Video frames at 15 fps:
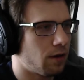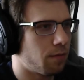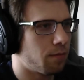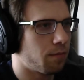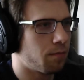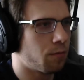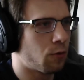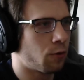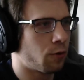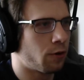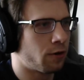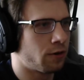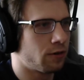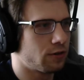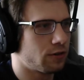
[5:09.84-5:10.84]

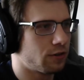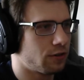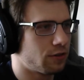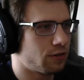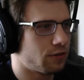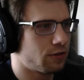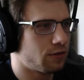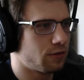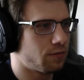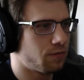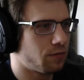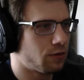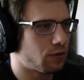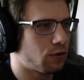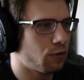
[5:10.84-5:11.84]
more
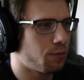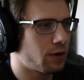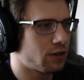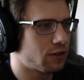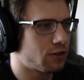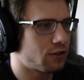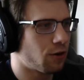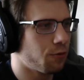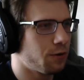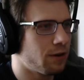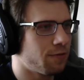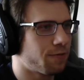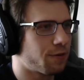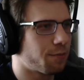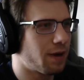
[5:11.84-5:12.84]
too much shonen
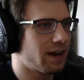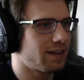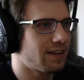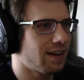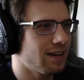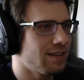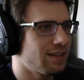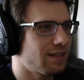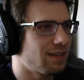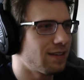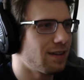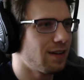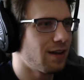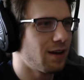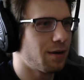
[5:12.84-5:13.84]
for my taste.
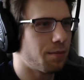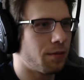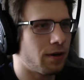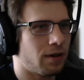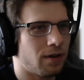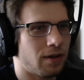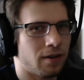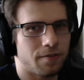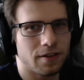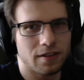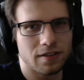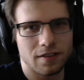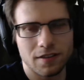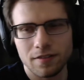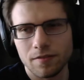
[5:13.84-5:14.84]
But if
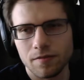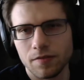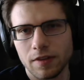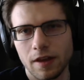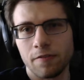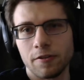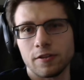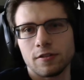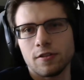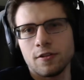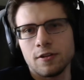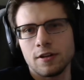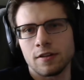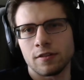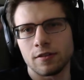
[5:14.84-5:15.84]
it's good,
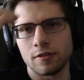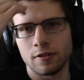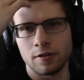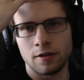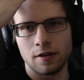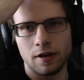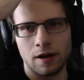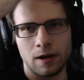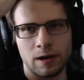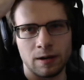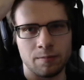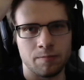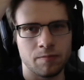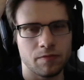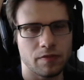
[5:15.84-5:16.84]
it's good.
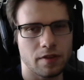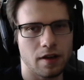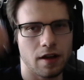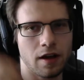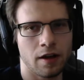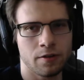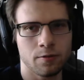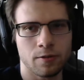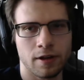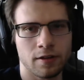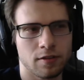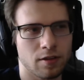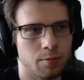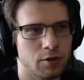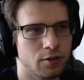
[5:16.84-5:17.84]
I do like
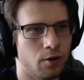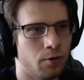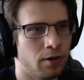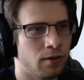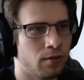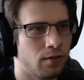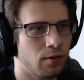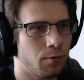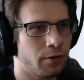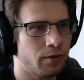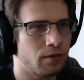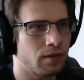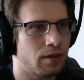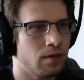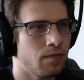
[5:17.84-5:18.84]
some shonen, so we'll
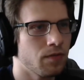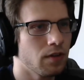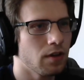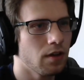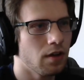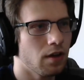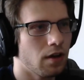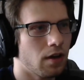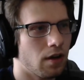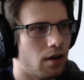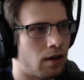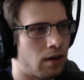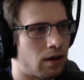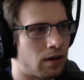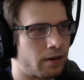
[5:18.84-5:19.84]
see.
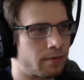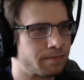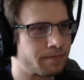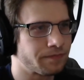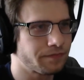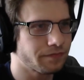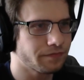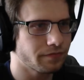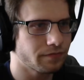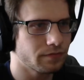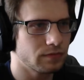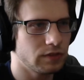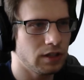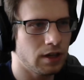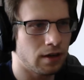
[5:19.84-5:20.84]

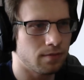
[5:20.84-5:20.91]
Yeah,